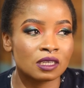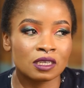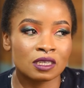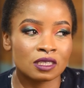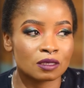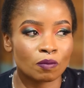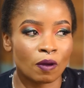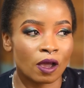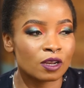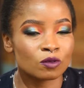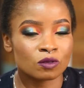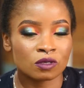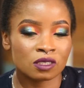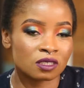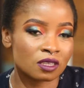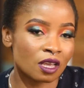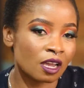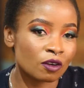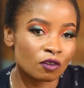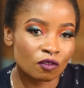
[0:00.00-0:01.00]
despite which
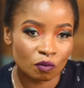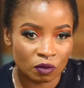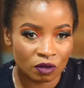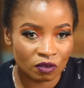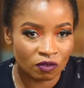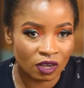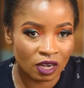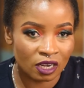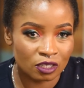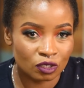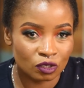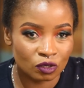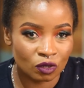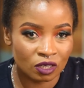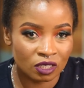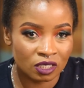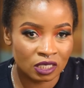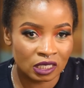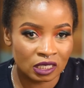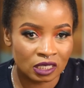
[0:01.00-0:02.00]
side of privilege
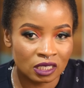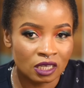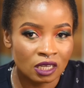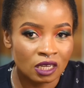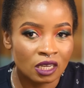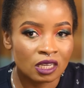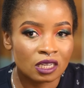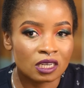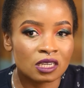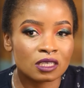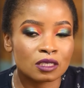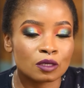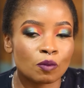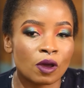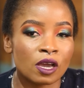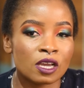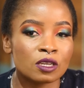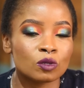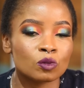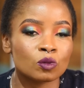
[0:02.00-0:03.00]
you're in,
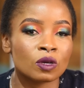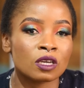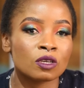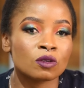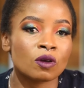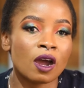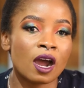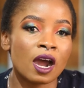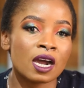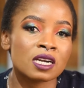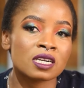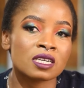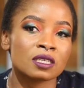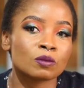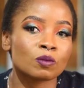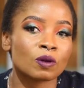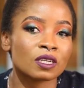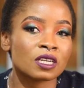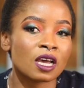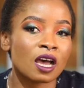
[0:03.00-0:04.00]
despite where you are,
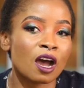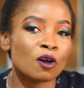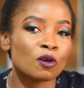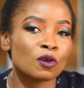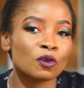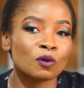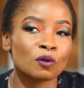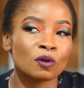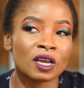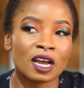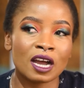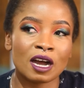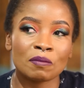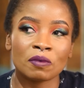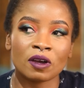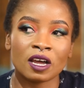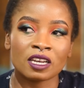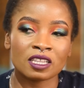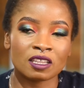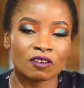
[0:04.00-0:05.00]
despite how you wake
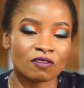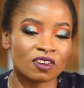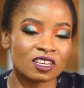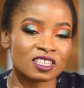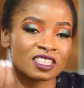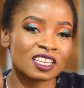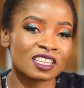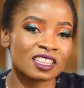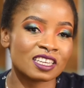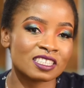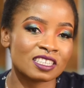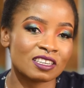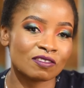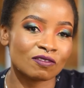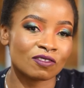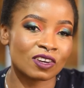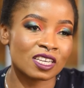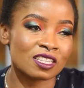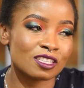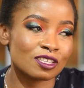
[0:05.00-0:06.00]
up and the first thing that
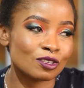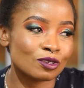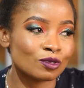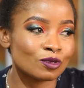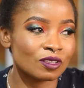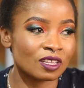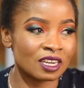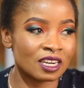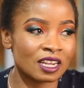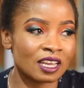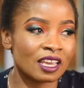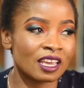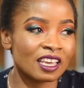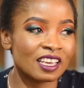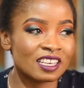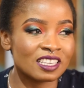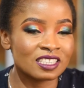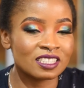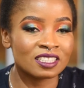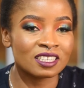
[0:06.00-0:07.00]
invites you to the day
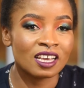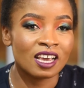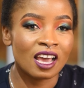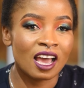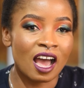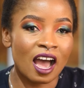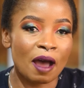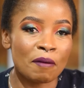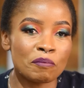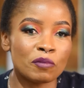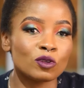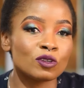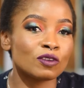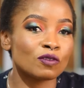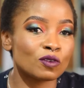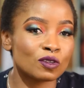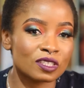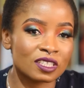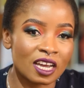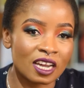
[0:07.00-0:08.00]
is a
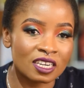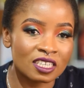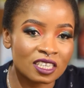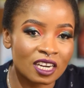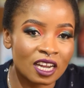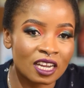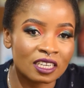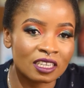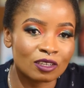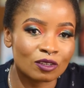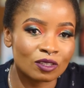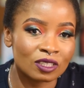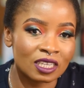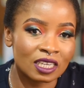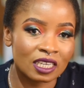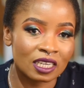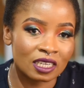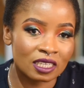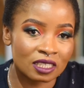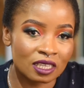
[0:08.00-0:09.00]
beautiful sunshine and all
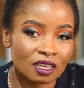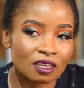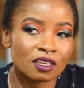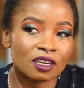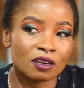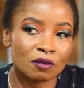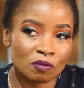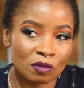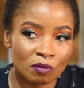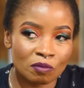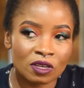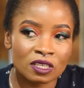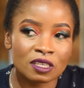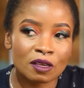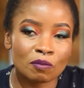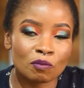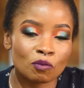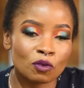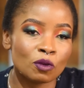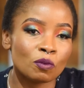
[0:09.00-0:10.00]
that kind of stuff. Remember,
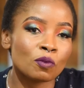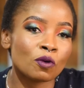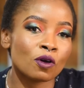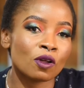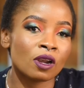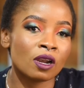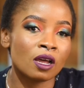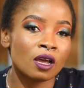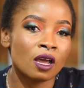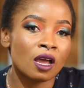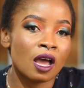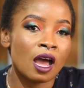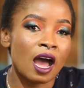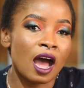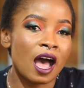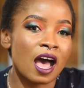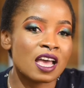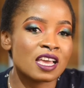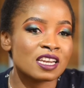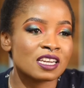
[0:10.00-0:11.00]
some people
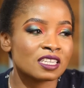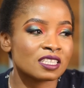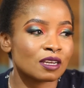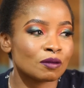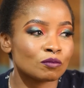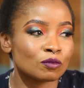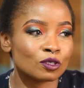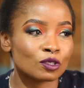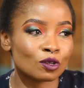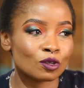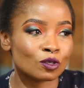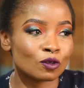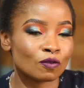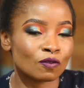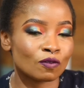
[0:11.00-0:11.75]
are in some sort